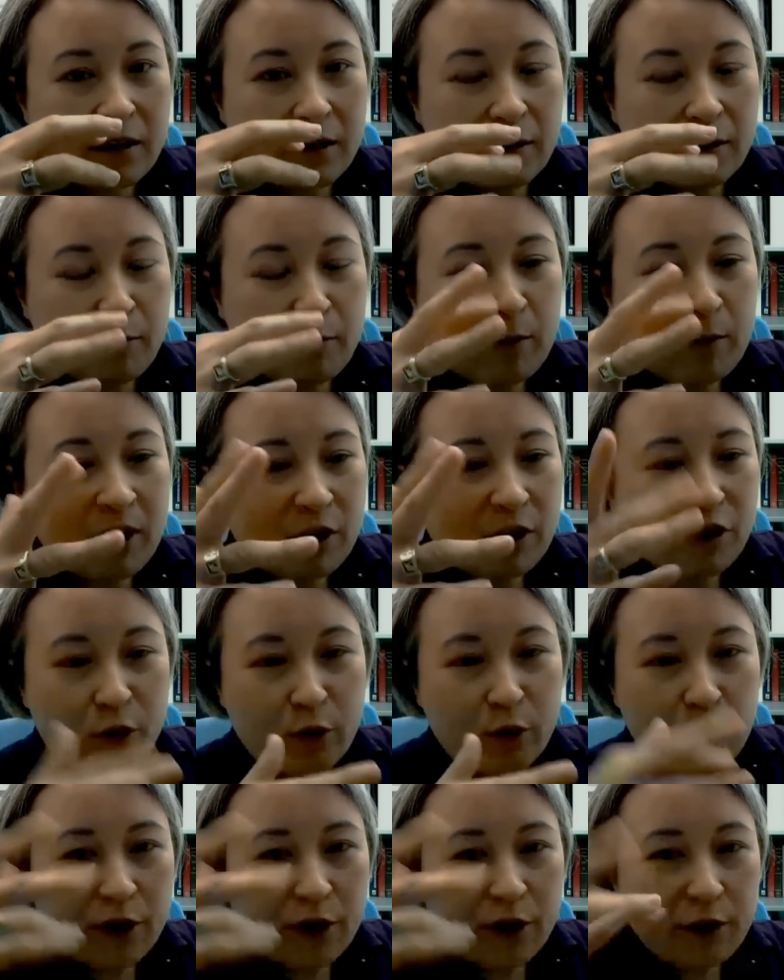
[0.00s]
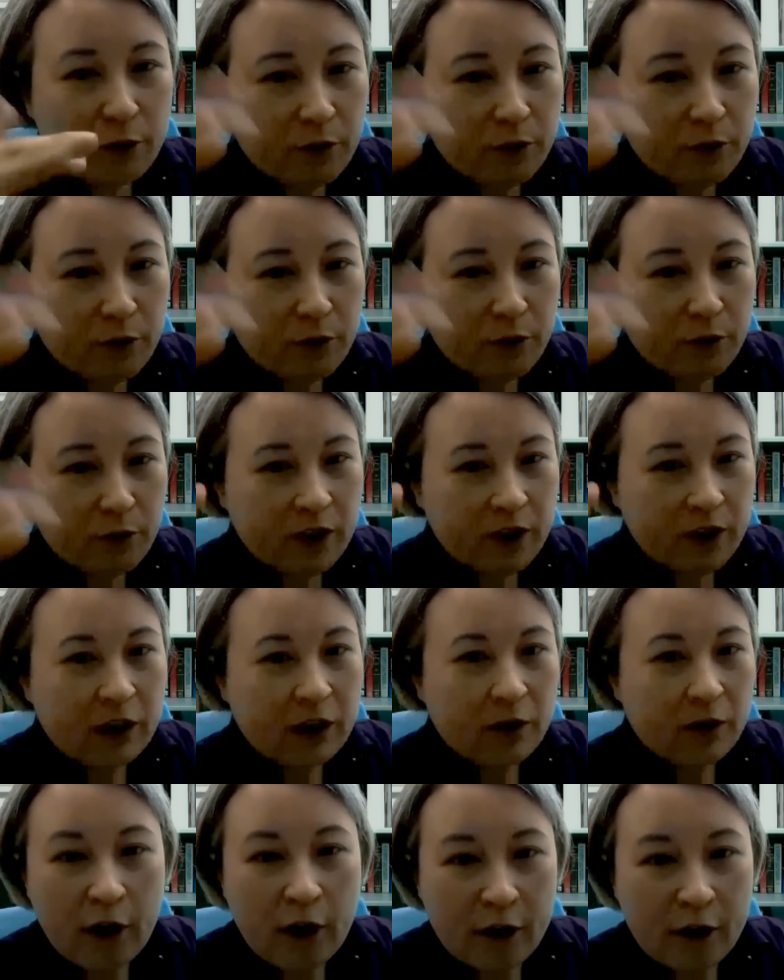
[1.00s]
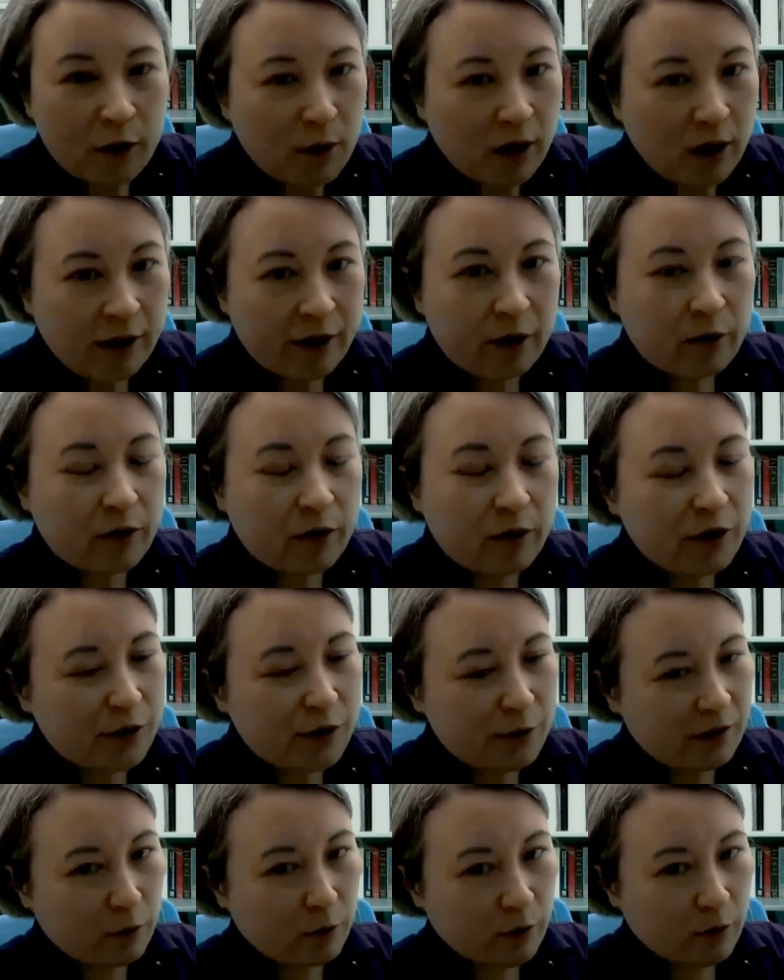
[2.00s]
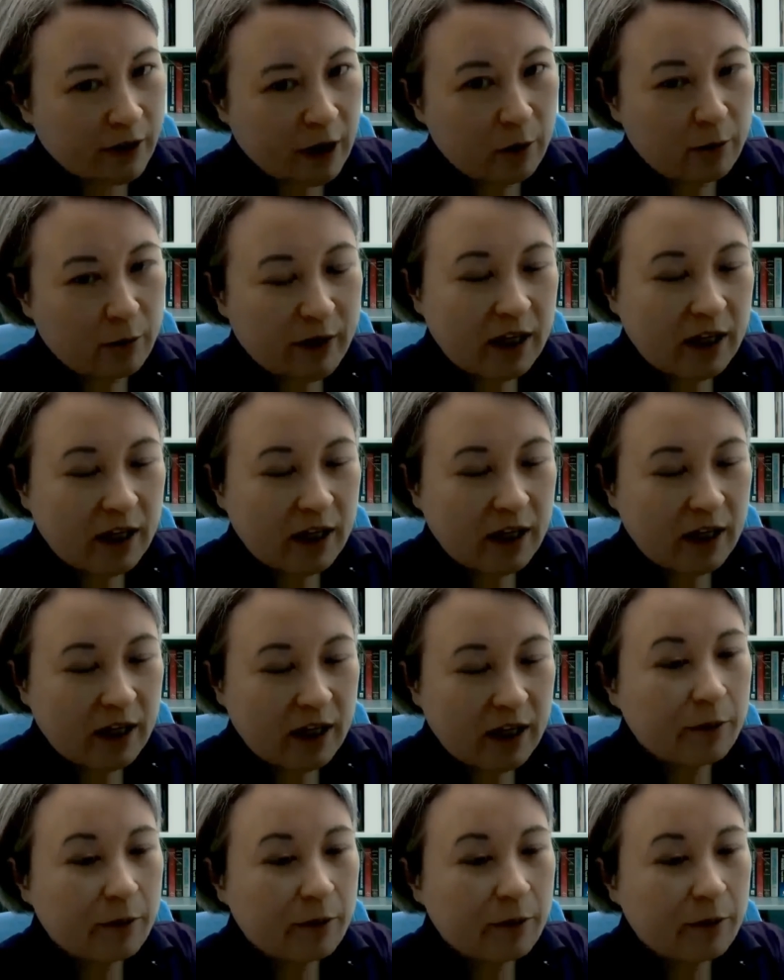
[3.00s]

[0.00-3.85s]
maybe 2 or 3 or 4 other molecules, but without being able to detect